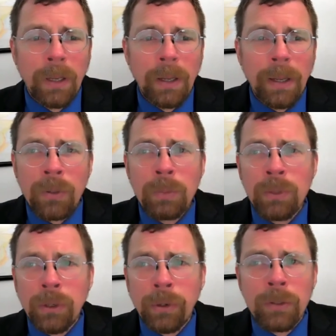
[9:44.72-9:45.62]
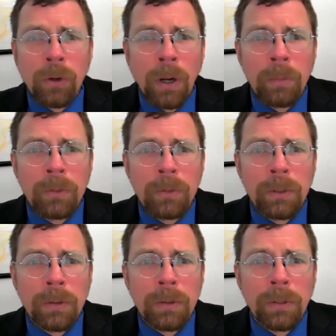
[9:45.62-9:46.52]
There are some serious
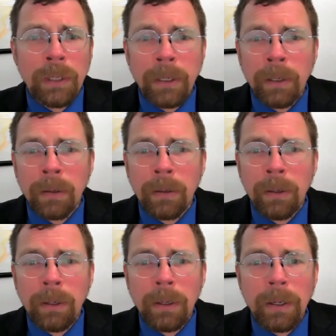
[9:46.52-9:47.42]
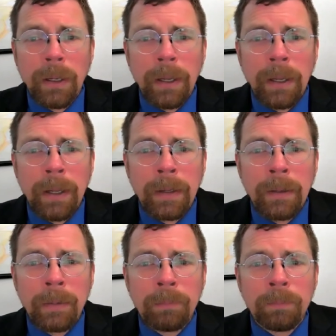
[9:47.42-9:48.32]
crimes here.
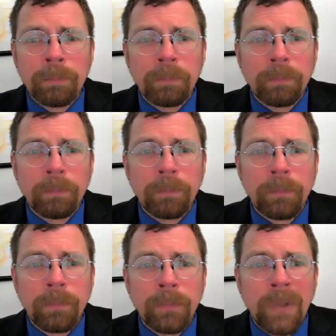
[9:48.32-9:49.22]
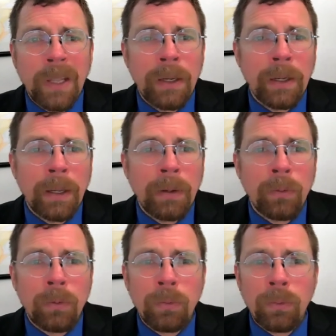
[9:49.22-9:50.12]
And
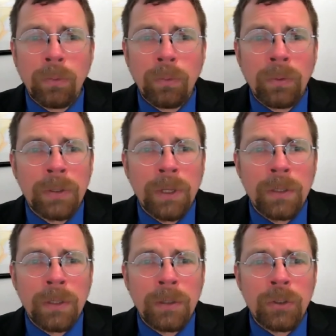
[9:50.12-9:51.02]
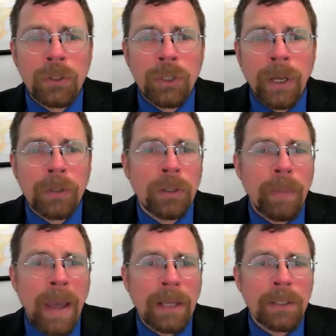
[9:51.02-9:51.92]
again, this doesn't change the
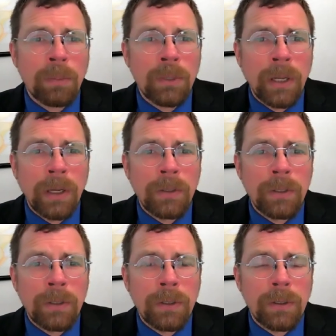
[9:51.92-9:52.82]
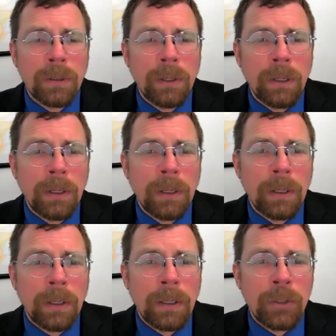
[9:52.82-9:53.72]
maximum sentences.
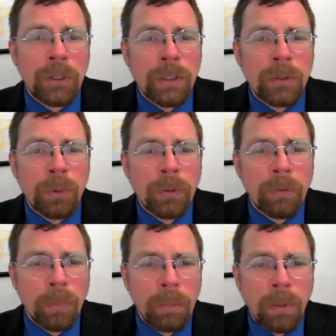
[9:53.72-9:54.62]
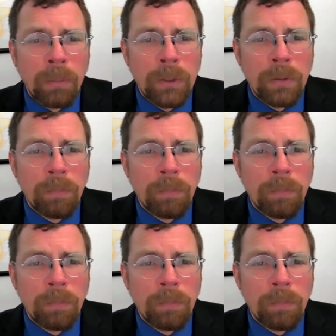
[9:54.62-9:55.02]
It just gets rid of the minimums.